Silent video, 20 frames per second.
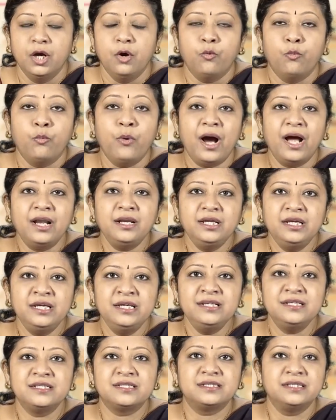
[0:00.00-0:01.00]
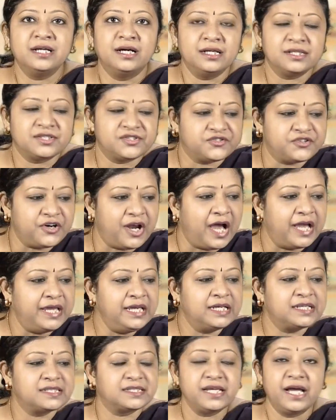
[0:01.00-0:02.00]
One is the
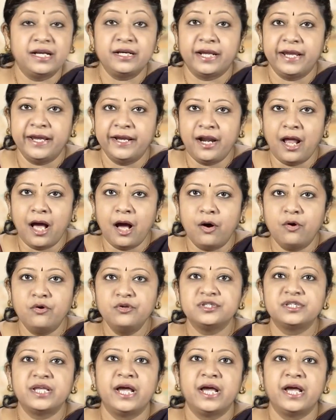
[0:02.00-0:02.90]
strikes and gheraos,